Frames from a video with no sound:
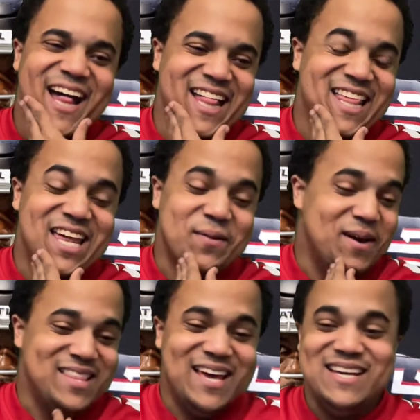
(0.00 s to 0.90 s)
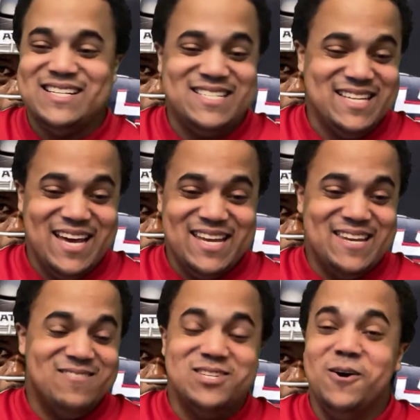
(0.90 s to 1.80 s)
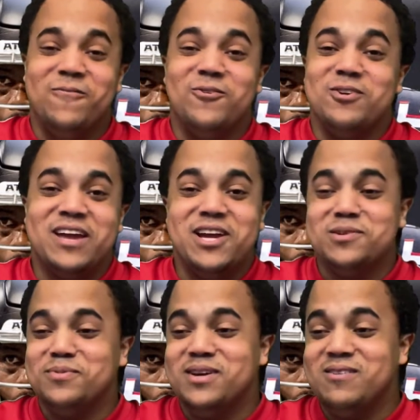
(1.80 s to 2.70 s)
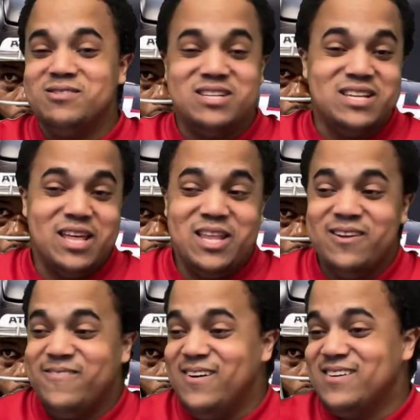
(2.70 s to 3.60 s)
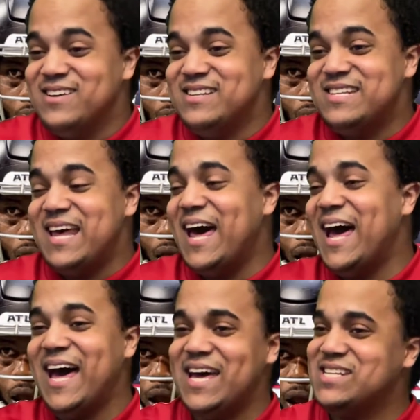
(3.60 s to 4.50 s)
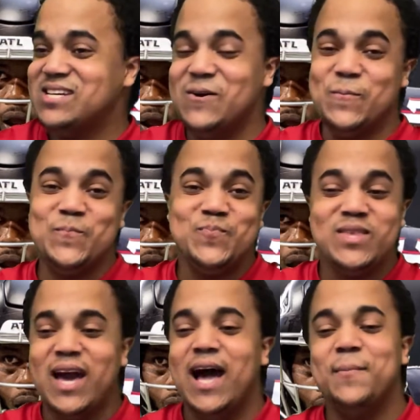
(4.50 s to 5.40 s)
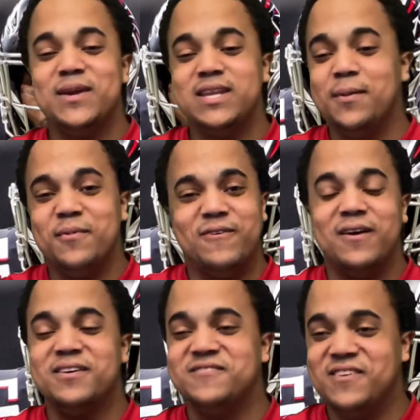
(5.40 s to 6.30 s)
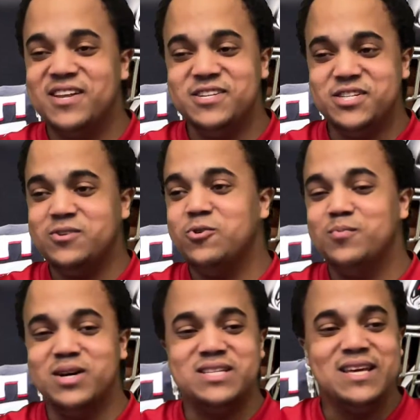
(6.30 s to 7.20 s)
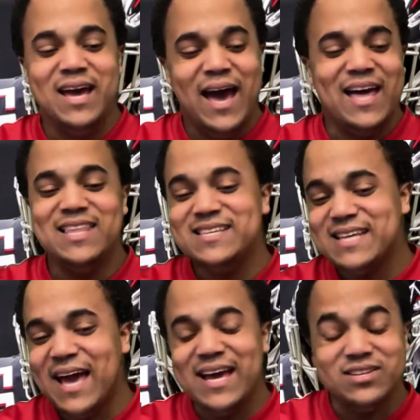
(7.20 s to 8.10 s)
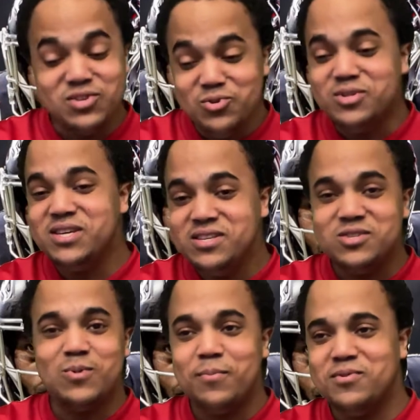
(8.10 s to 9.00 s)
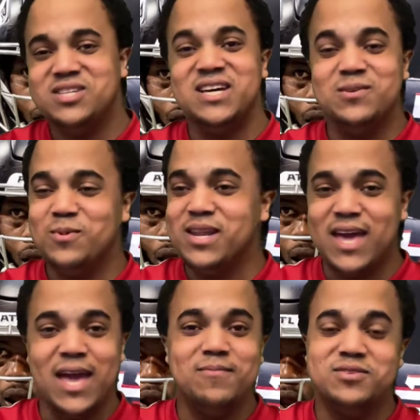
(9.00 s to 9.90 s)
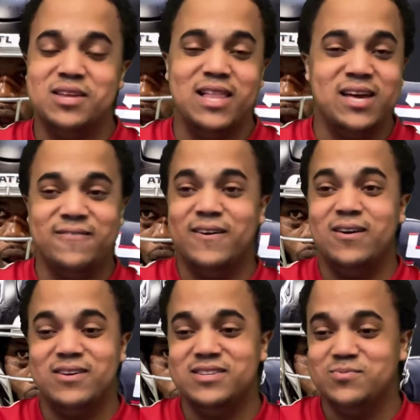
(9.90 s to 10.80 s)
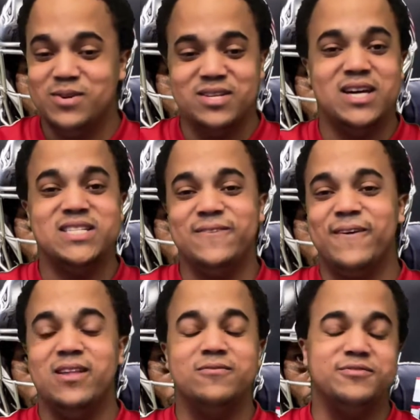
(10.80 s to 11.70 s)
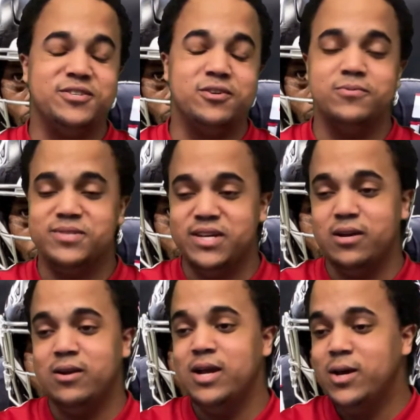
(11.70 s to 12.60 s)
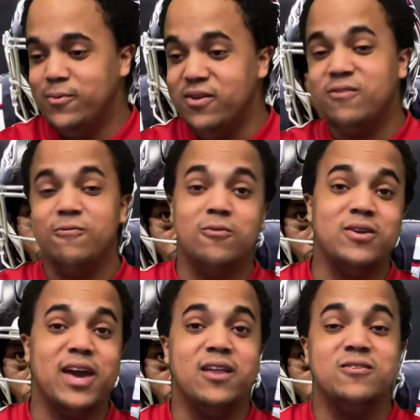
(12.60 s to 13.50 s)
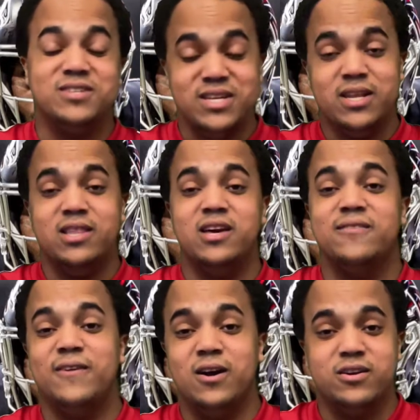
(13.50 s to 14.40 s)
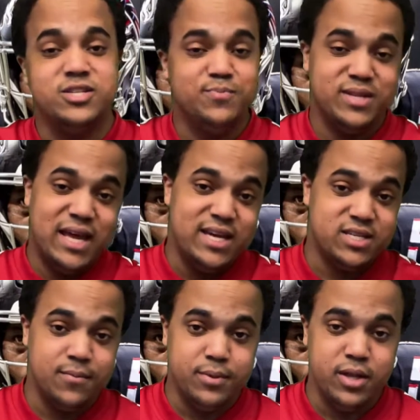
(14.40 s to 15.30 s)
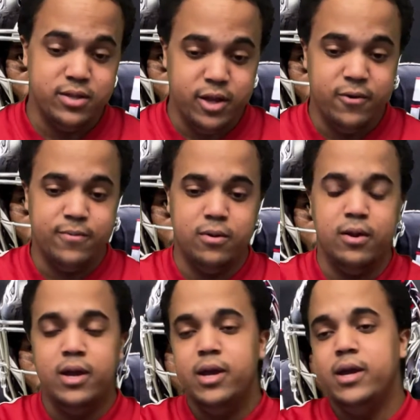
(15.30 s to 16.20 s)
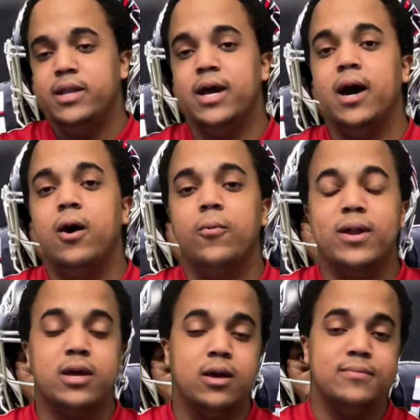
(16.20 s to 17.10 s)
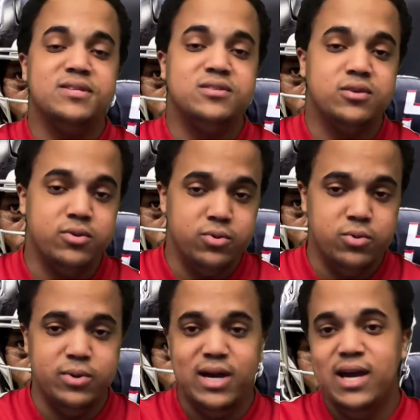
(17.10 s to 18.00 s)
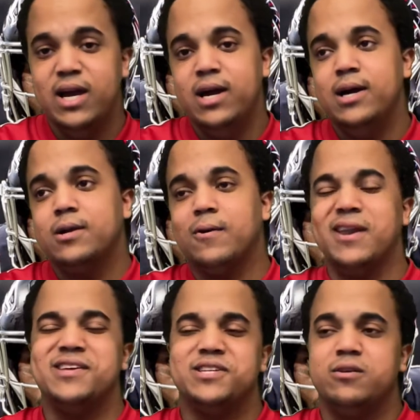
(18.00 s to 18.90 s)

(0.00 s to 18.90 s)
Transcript: Thinking about that, it's just like, there's no Florida Gators players on the Atlanta Falcons. So, I mean, I'm a Falcons fan in general, but at least I had 2 teams to represent when it came to the Atlanta Falcons when Dante Fowler Jr. was there with the Florida Gators and the Atlanta Falcons, but that is completely over. Now, when it comes to Dante